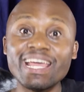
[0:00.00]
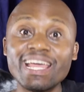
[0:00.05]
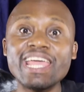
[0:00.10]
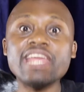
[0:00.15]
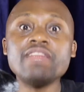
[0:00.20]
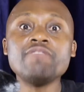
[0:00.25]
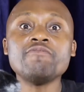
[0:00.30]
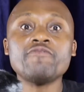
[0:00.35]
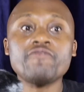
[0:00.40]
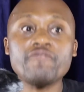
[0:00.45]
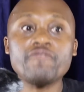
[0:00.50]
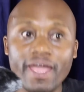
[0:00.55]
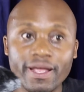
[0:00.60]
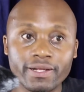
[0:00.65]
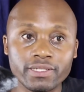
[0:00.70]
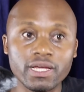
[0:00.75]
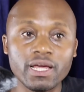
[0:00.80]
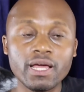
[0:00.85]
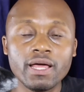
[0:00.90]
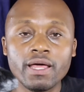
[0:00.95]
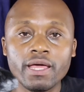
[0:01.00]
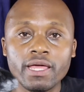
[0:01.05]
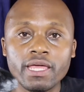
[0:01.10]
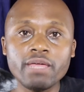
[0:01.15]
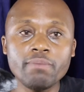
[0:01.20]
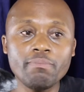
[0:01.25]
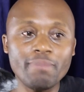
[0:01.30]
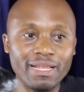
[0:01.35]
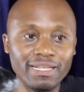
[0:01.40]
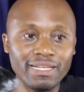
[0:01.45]
In fact,
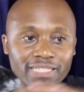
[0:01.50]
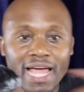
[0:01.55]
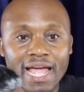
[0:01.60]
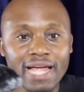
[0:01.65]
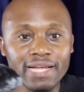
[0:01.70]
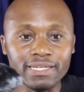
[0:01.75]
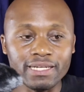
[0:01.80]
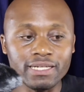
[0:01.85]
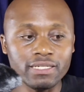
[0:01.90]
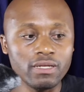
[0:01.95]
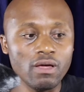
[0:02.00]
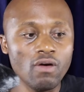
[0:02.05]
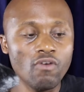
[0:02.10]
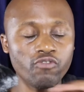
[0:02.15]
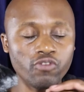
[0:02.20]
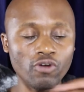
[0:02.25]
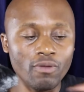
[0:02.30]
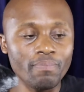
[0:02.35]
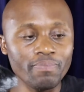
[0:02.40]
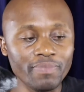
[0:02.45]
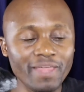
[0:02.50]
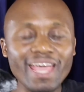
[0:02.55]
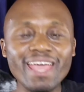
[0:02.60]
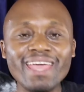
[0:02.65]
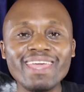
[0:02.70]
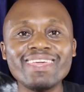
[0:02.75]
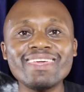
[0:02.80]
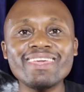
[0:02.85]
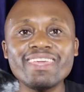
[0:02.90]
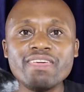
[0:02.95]
he maintained it. From there.
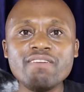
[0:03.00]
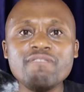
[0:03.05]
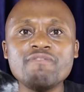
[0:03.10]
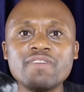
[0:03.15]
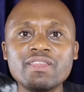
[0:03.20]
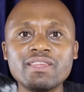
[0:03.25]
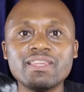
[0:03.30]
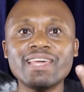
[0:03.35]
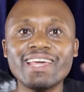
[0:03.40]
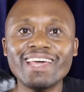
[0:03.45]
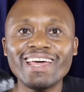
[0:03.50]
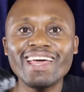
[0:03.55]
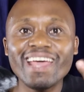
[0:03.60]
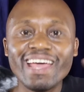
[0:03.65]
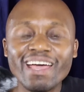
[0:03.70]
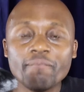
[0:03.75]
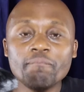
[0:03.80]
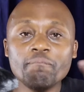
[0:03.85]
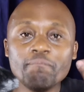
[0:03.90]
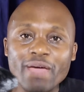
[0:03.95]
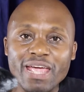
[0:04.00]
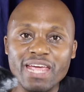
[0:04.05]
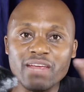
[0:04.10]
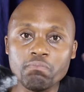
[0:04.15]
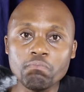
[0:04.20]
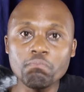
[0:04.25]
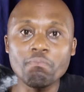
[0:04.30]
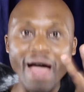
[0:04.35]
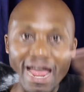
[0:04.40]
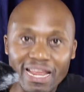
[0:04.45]
He even
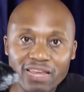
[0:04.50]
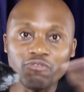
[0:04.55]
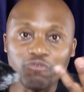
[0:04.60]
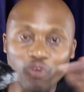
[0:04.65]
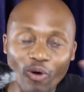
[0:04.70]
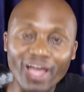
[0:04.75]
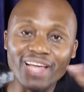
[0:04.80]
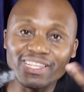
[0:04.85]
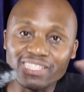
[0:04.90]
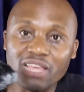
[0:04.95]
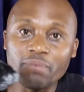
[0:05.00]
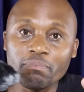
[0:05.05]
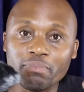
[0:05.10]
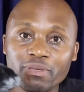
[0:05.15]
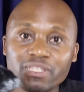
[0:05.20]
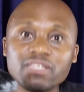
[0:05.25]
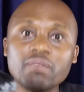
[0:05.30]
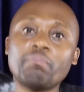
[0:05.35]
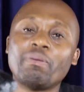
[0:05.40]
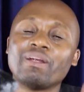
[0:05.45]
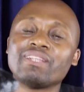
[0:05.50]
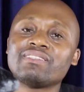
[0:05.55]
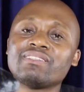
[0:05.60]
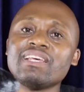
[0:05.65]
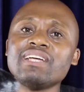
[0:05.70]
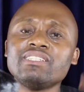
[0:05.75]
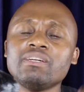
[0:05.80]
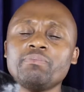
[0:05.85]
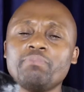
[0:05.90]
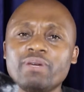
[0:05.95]
made money for SAPC, but
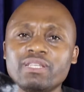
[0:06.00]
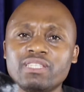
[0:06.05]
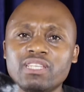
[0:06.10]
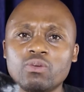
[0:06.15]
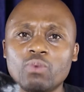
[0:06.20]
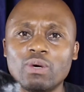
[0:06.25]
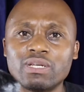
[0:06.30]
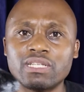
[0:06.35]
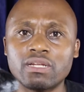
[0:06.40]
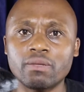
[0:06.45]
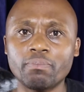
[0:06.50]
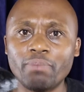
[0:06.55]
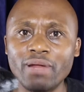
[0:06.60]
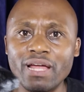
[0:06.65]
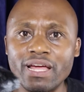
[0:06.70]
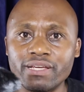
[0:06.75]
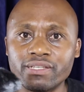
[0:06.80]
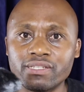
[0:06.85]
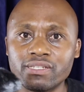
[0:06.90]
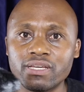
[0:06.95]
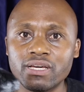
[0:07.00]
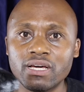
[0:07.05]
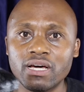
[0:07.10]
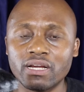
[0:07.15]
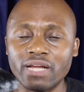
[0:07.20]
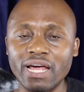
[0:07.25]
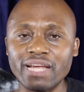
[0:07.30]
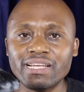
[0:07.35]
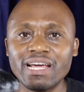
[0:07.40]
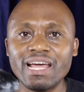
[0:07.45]
such a person was replaced,
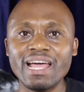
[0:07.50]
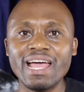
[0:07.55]
right?